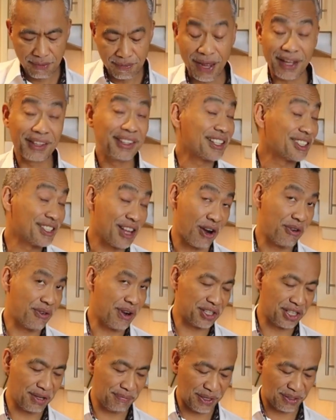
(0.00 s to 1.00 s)
But that's not our
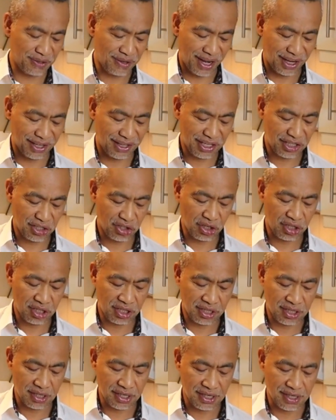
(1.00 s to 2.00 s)
recipe today. That's
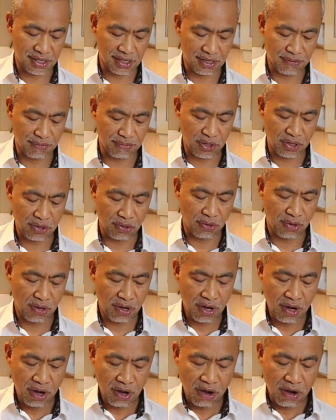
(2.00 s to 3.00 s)
just a view
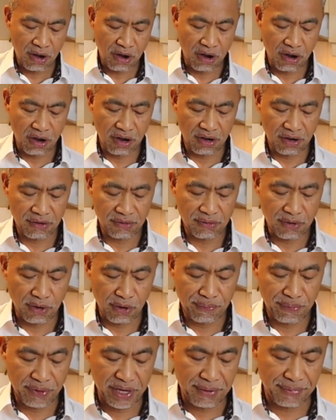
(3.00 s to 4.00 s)
or
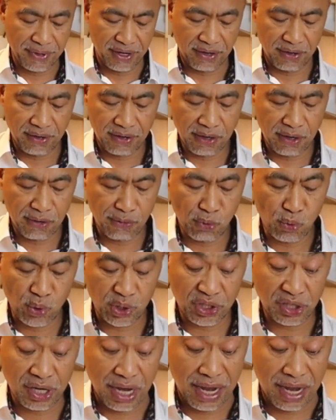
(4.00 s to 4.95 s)
preview of what's